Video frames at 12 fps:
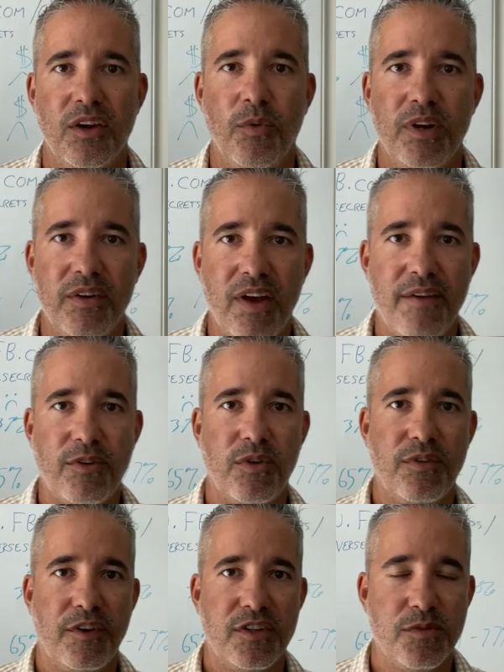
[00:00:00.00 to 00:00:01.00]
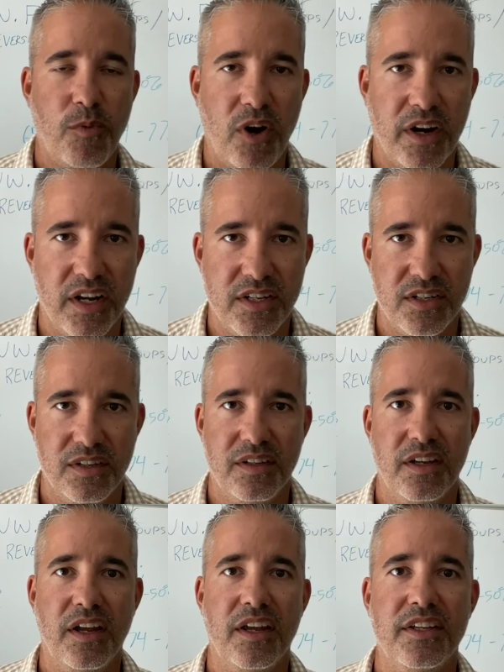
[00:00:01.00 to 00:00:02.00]
When you have a reverse mortgage,
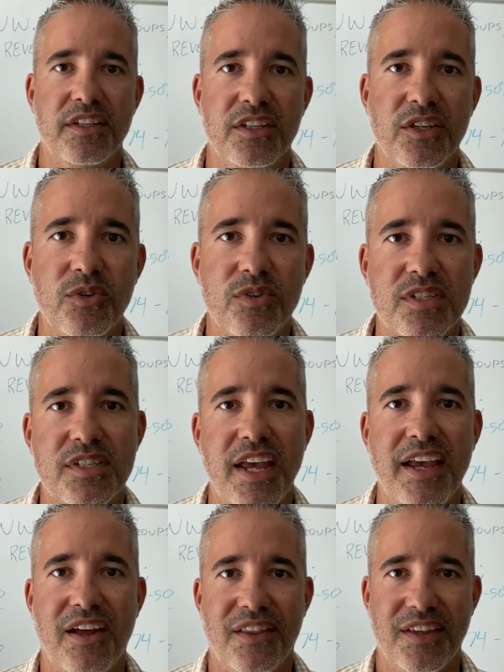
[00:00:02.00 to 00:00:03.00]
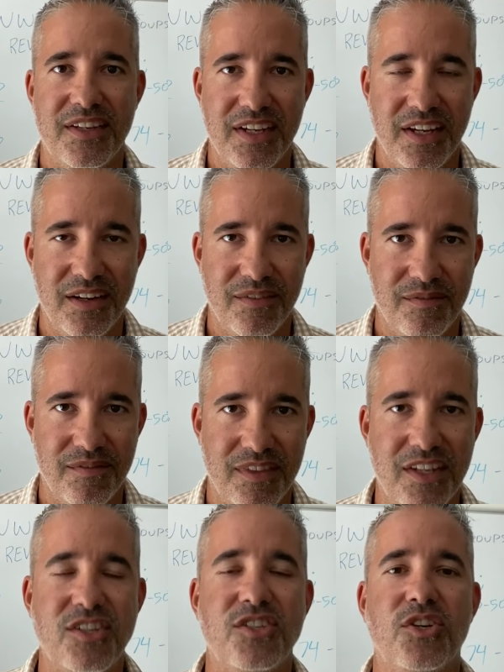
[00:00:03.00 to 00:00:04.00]
you stay on the deed.
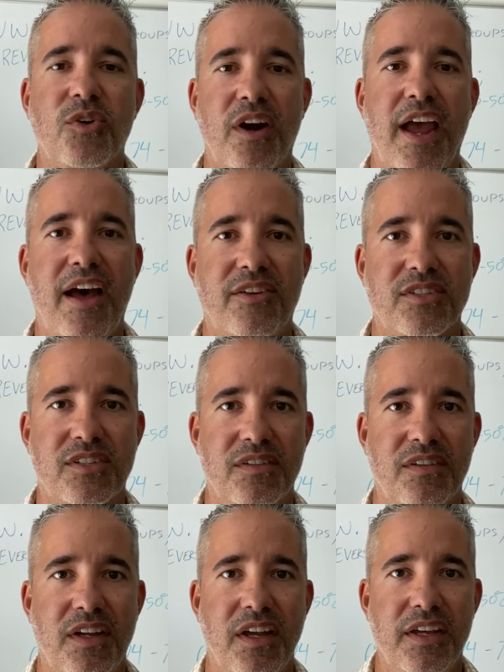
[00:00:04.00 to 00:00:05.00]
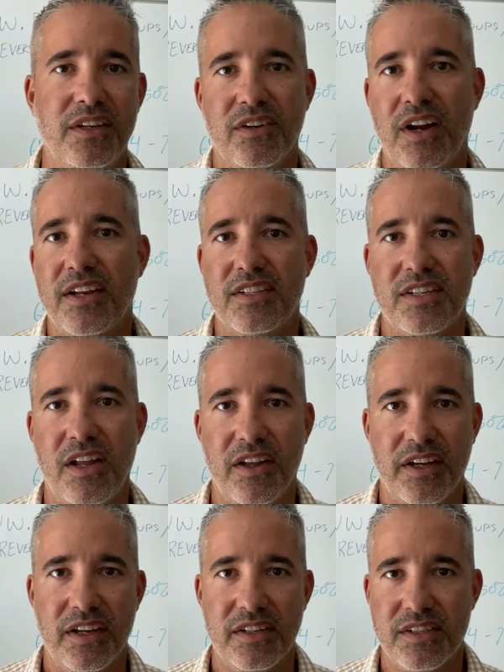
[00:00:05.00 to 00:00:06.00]
This is your house. You're not
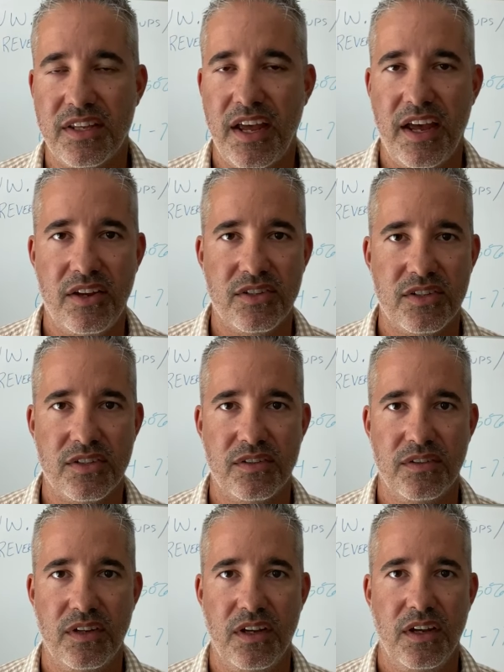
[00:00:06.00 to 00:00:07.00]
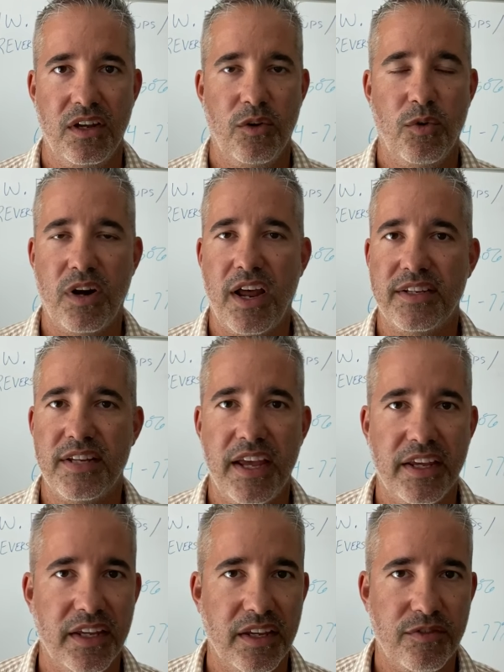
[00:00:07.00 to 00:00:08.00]
selling us the house. We're not
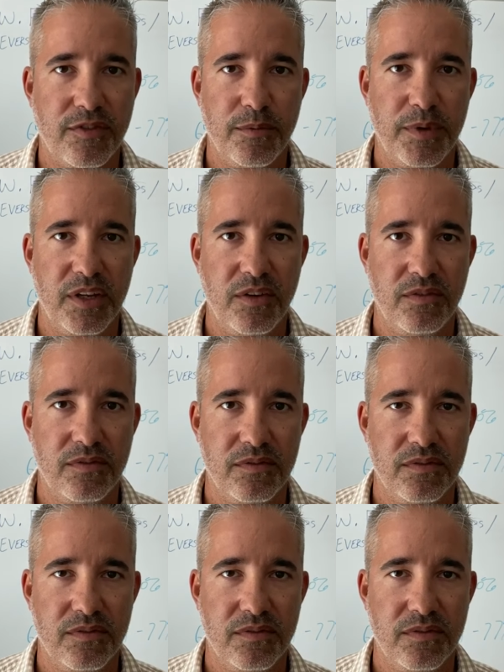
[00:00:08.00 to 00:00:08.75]
taking it from you.